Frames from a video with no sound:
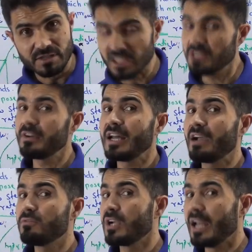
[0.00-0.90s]
Even I
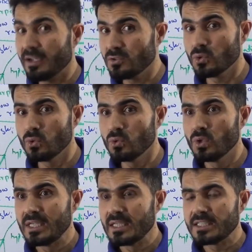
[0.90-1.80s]
would like to